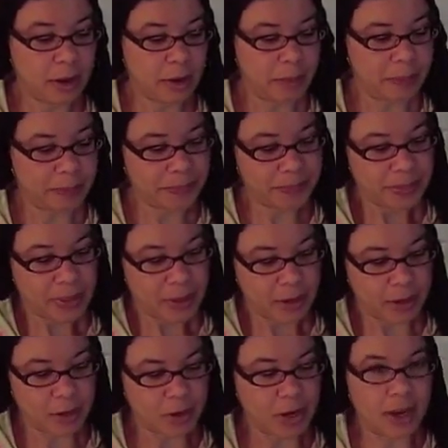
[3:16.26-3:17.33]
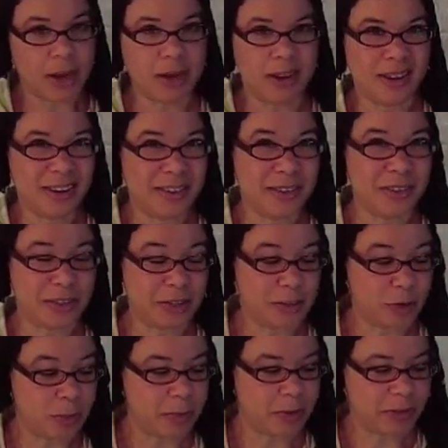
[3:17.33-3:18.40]
and you can kind of hear there's a
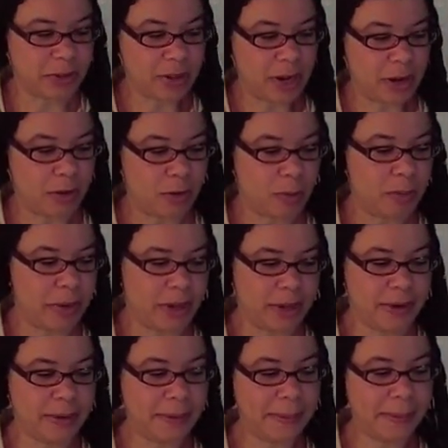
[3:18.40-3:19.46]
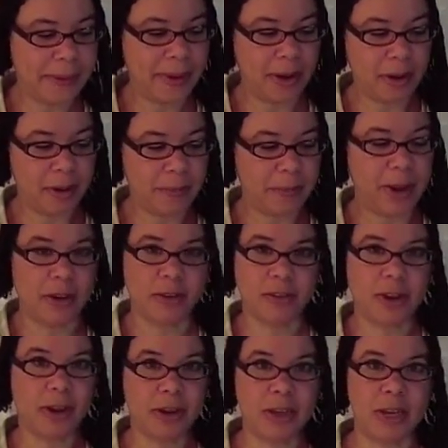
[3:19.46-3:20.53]
little bit of a tangle, but I
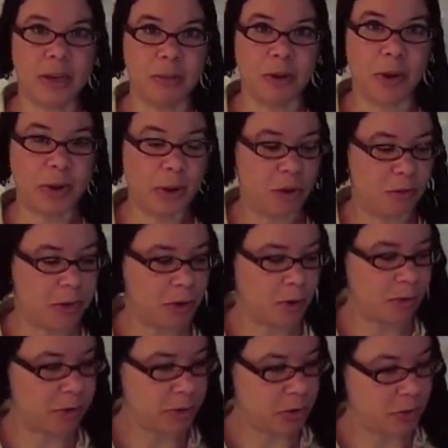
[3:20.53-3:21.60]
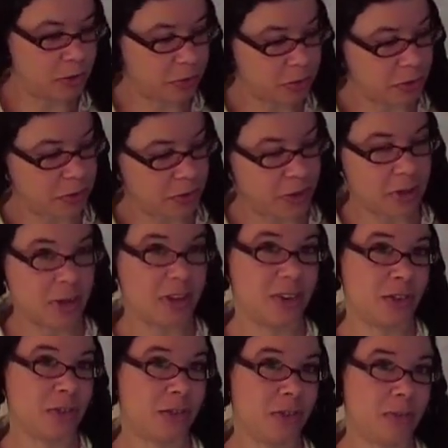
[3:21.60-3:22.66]
just kind of keep going over and over. You can sort of see the
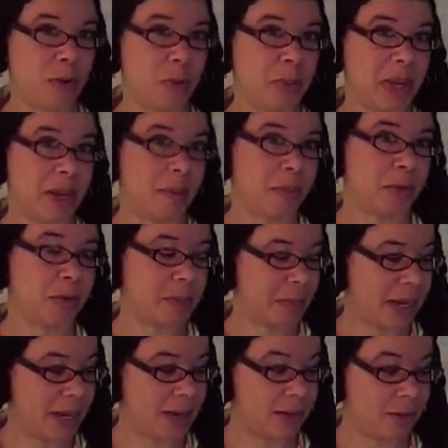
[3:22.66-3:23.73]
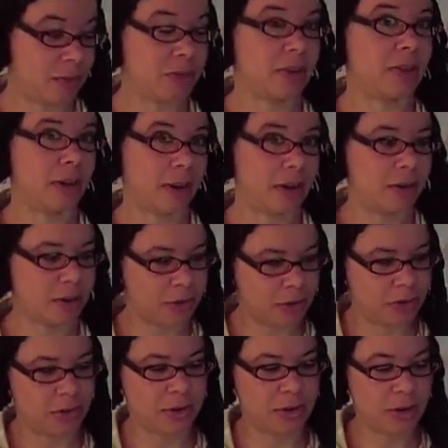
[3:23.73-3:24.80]
conditioner foaming up between my hands. There's a lot of
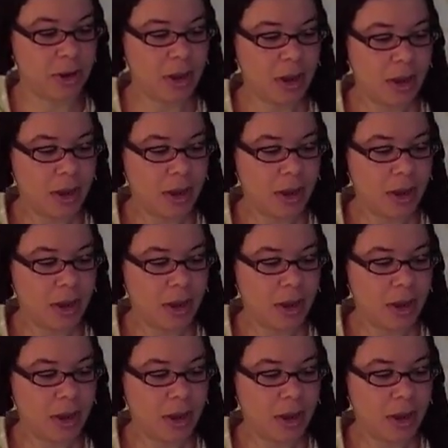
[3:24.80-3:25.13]
conditioner.